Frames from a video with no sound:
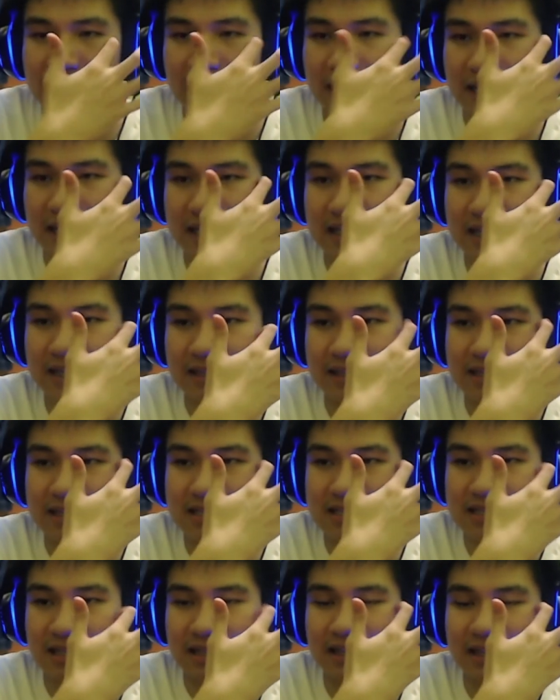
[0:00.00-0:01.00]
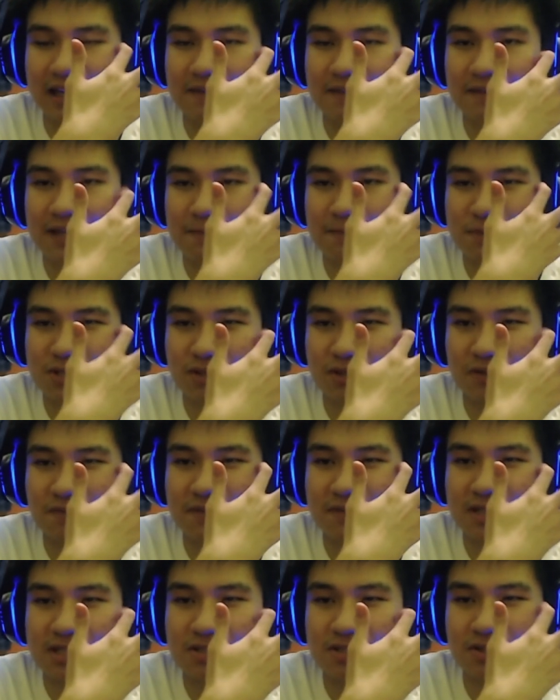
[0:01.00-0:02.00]
And there is like 11 episodes of
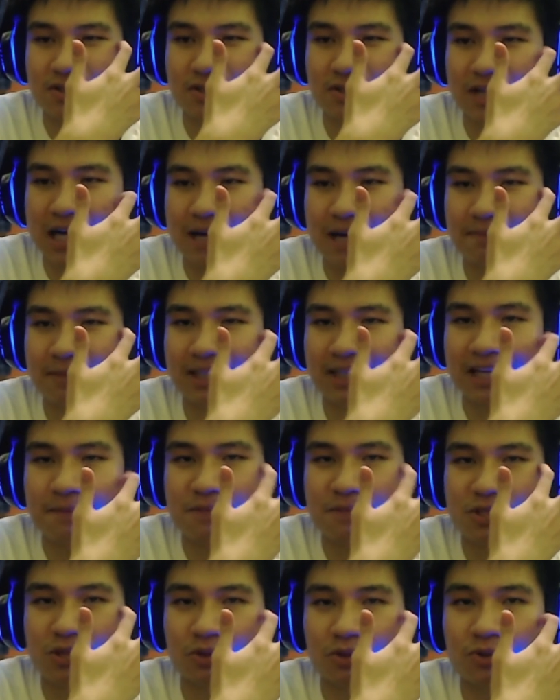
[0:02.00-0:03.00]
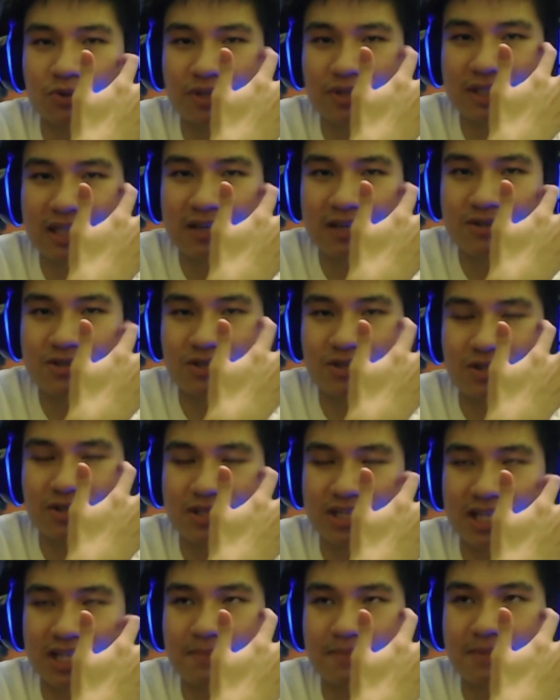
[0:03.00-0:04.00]
this, so I'm at episode 3 now, so there's
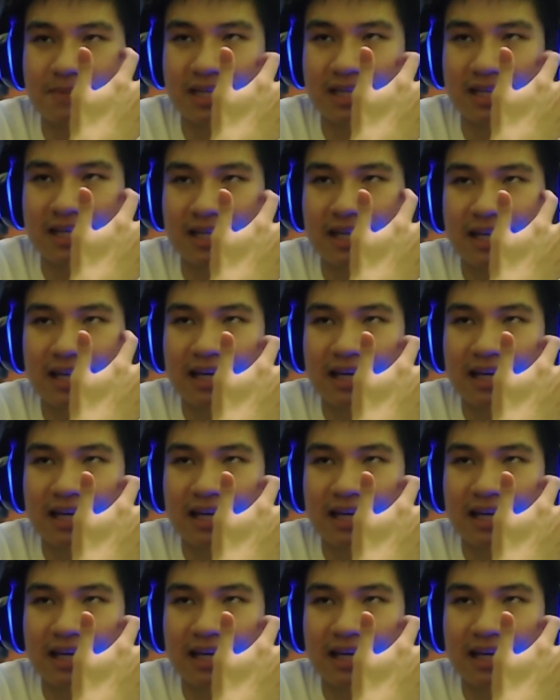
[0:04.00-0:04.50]
gonna be